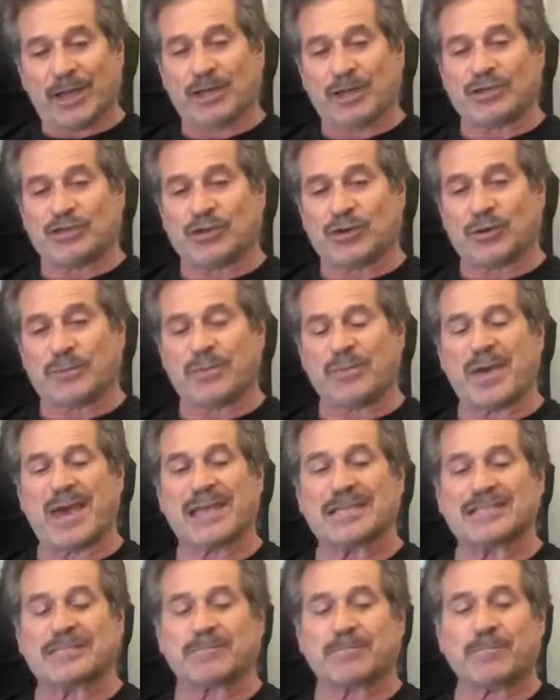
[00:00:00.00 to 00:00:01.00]
It's your
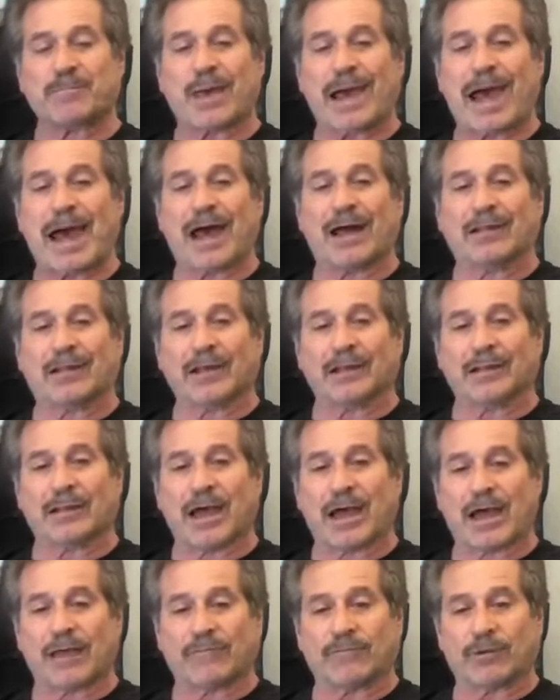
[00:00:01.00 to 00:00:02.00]
best pal in
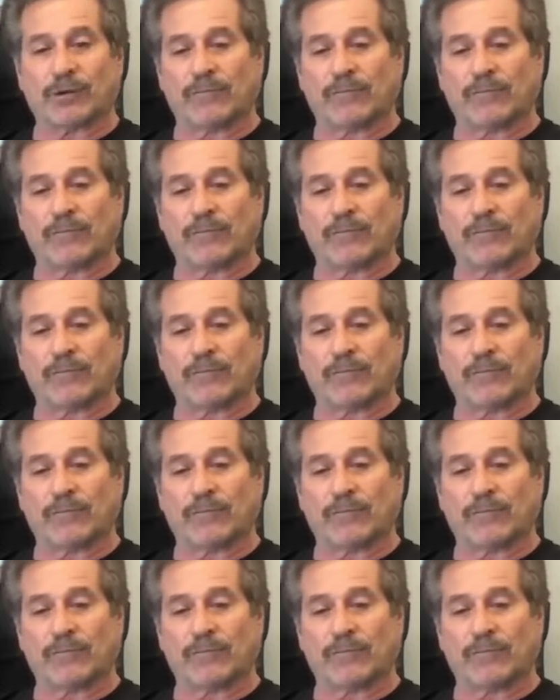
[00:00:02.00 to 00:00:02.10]
life.